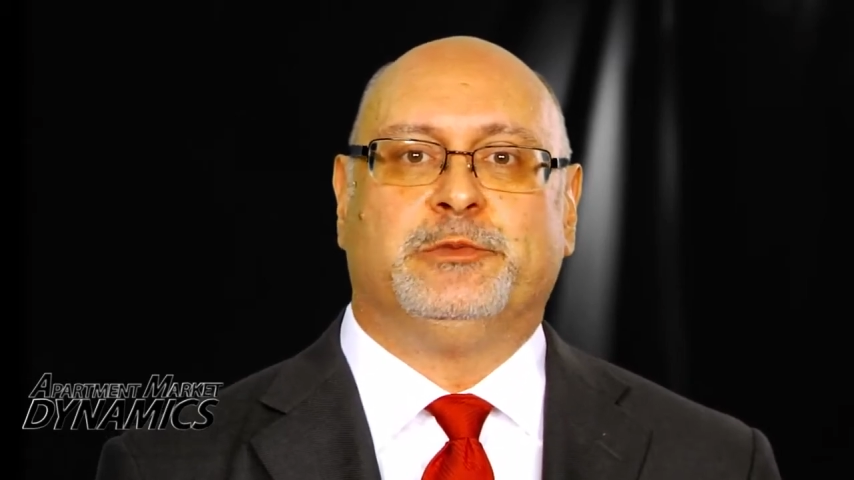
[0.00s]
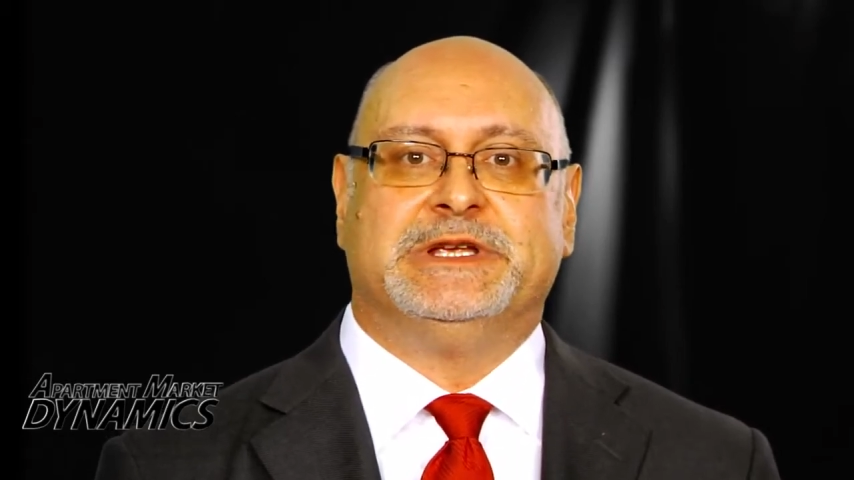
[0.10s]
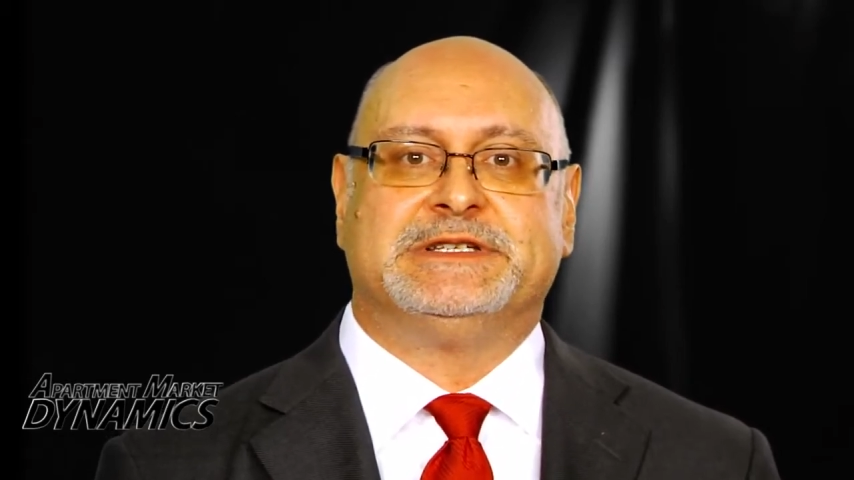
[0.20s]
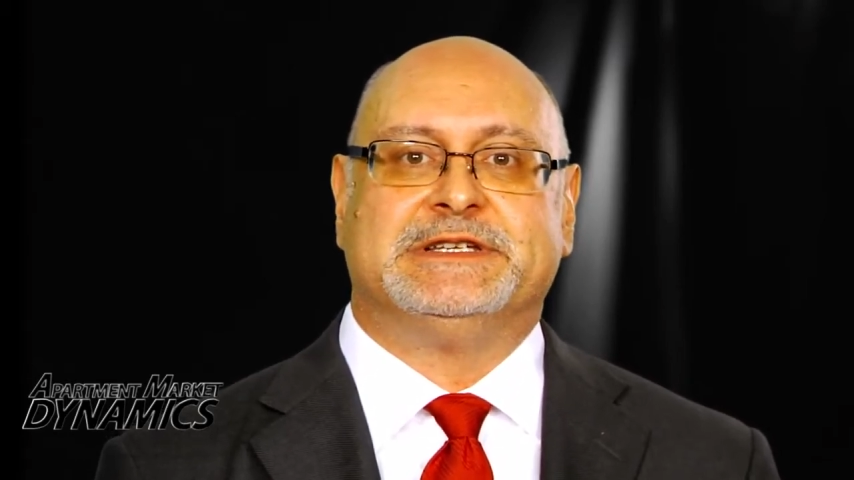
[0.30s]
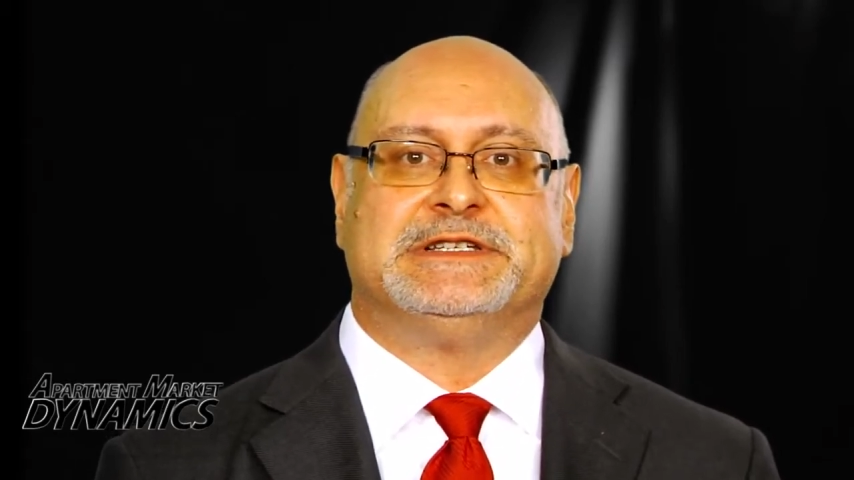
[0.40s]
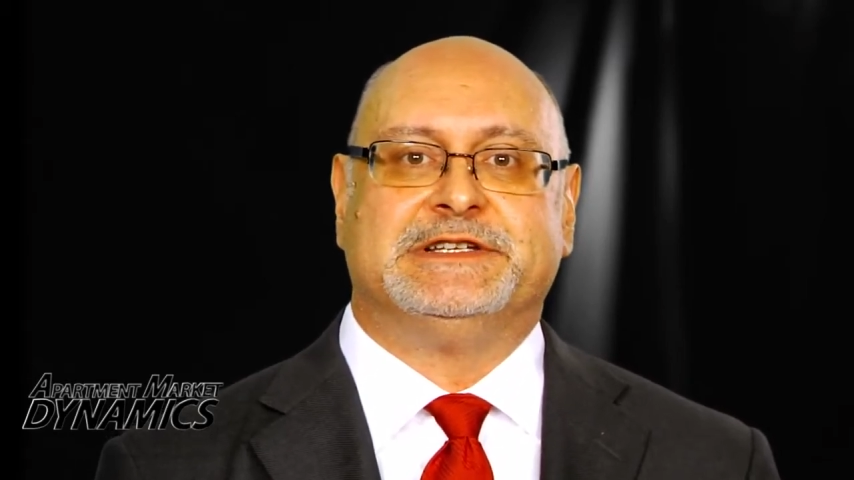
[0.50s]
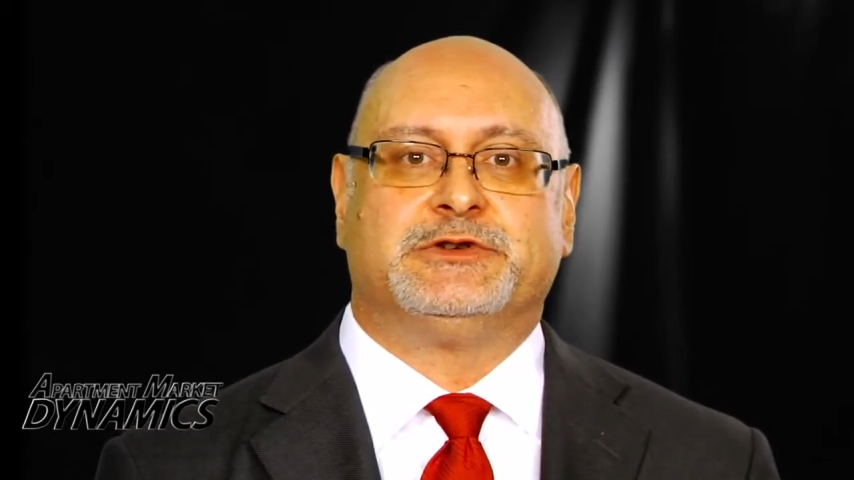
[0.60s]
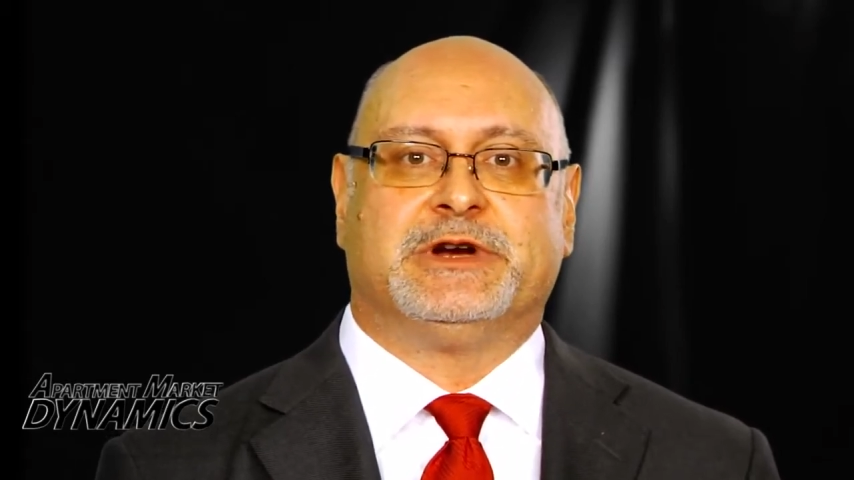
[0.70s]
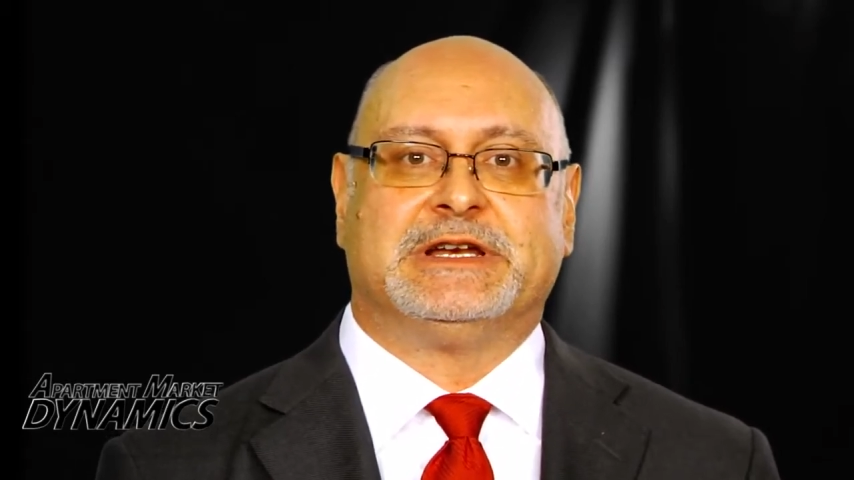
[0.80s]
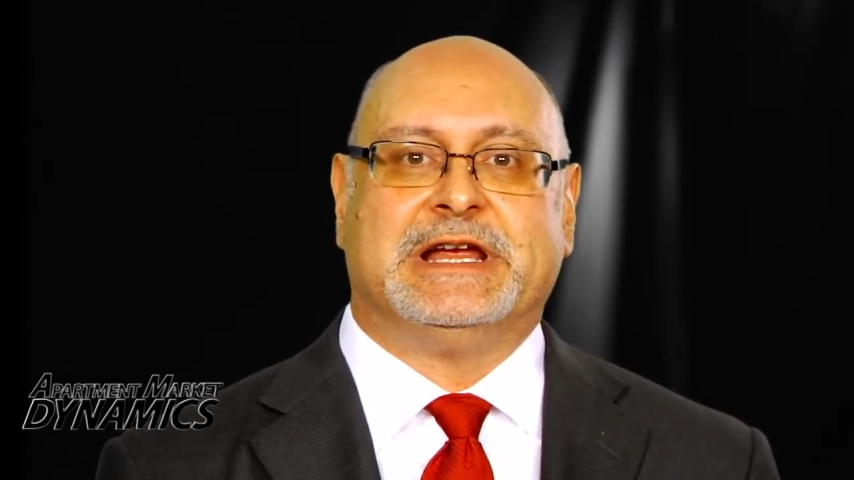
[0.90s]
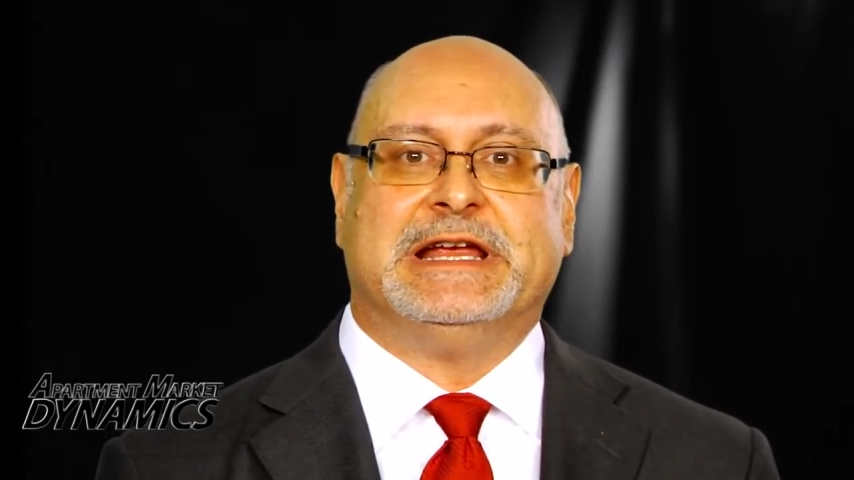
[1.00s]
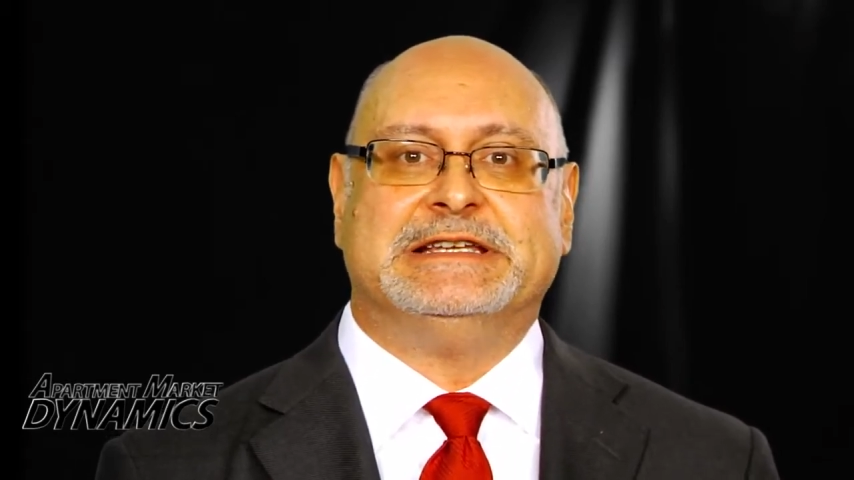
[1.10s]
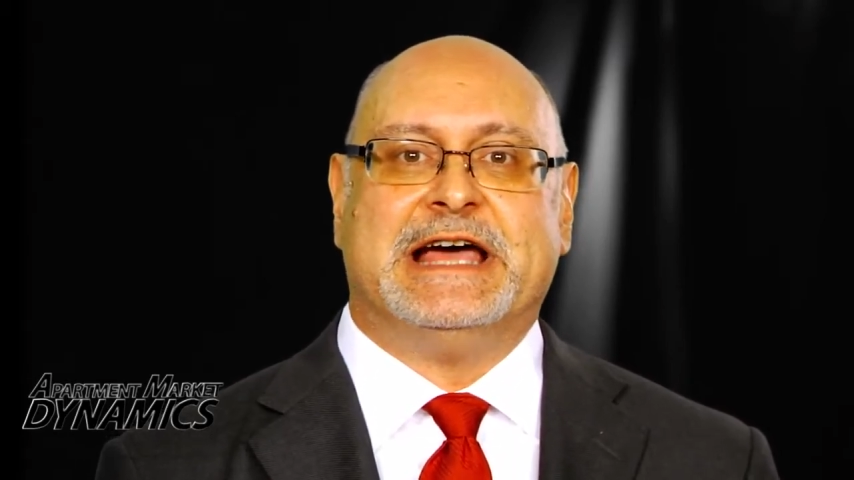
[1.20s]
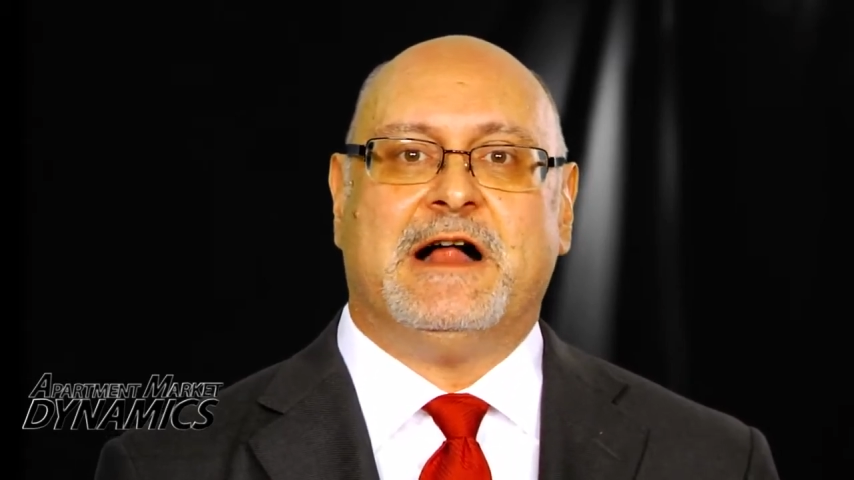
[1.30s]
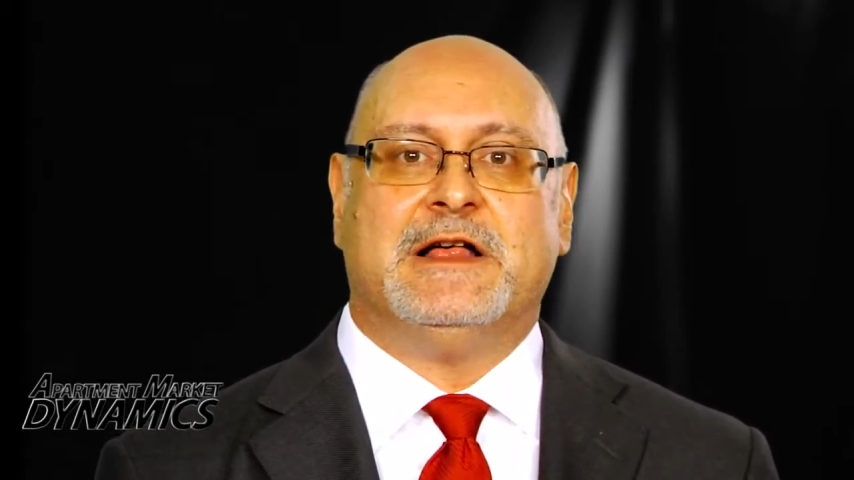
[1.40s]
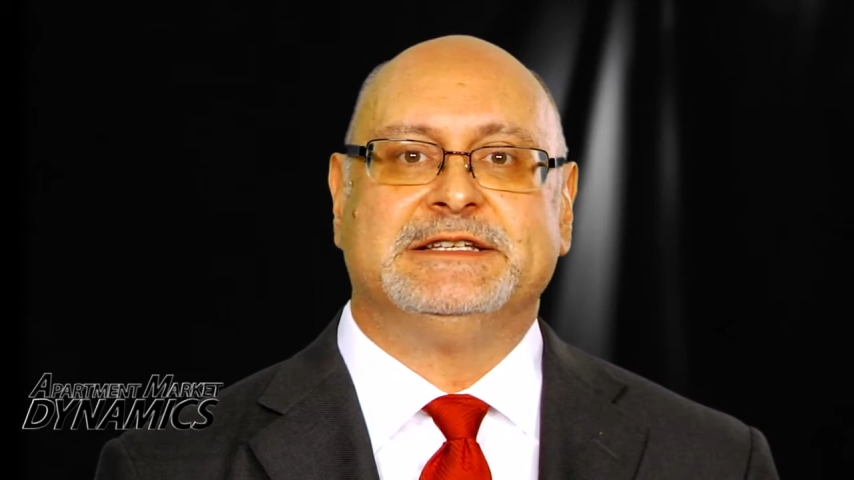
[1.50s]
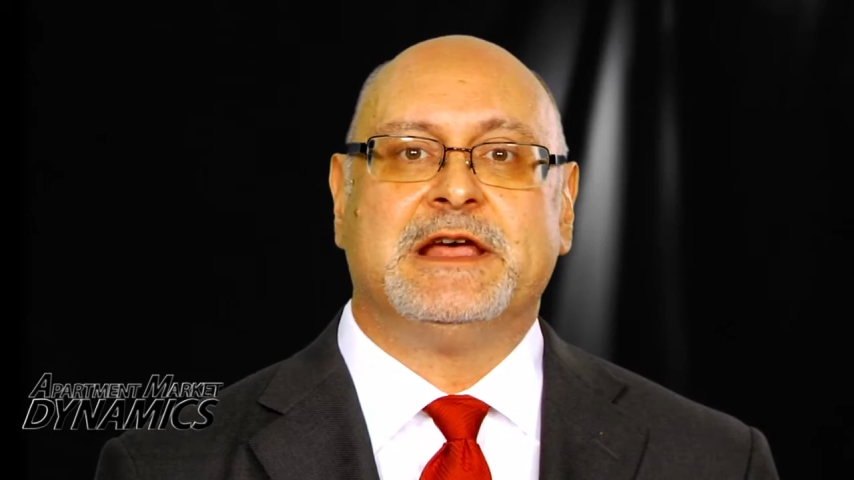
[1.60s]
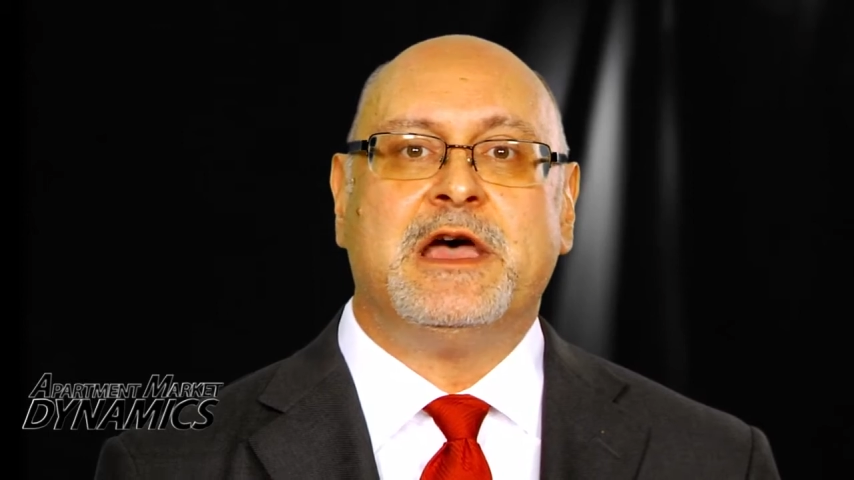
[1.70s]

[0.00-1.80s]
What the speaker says: business district in Dallas.